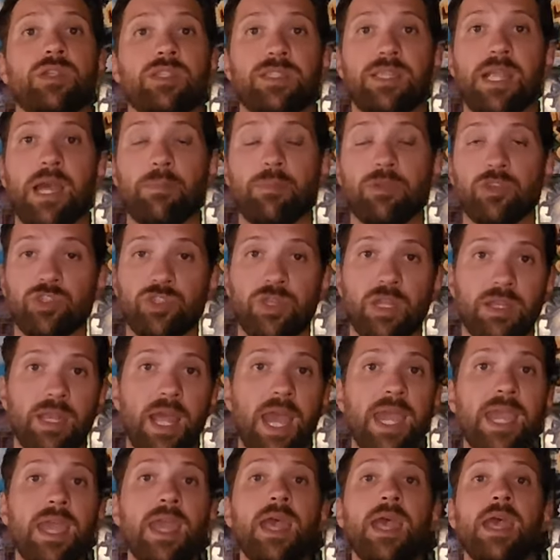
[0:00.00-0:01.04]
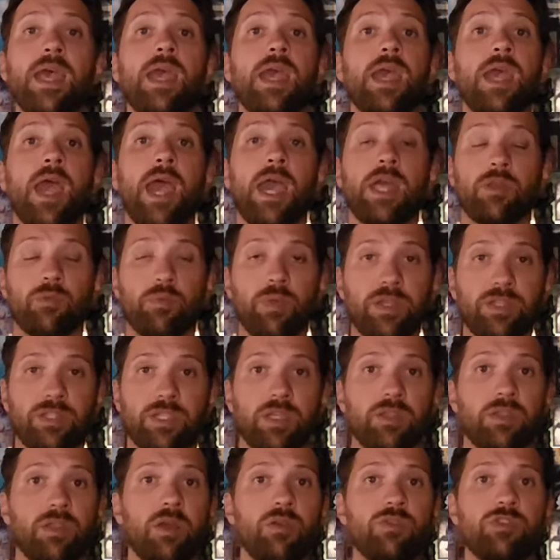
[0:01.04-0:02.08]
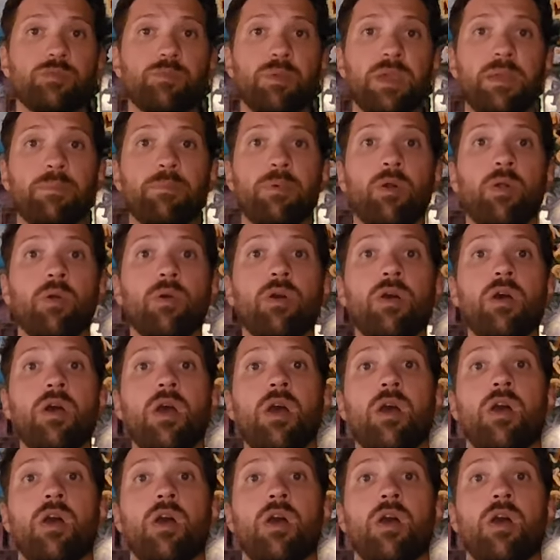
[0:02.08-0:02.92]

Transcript: established today, and erasing those people